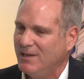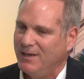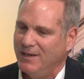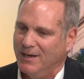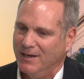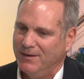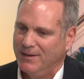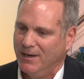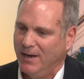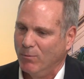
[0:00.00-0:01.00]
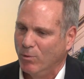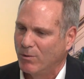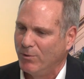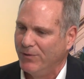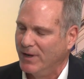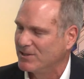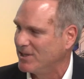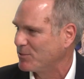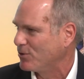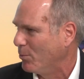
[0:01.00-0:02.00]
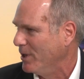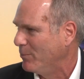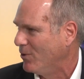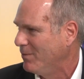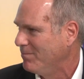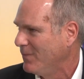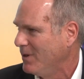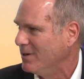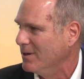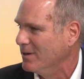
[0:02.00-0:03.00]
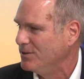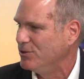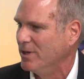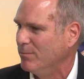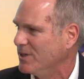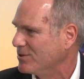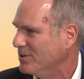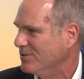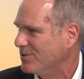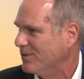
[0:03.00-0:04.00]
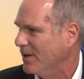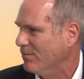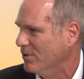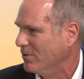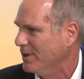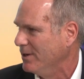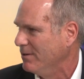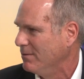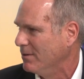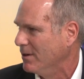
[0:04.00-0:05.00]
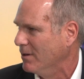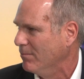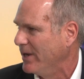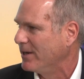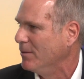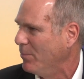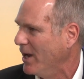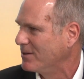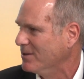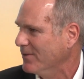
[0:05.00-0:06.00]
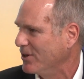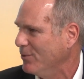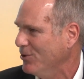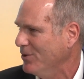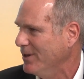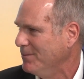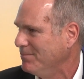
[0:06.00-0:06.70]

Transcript: and work with exceptional people doing missions that really make an impact on the community.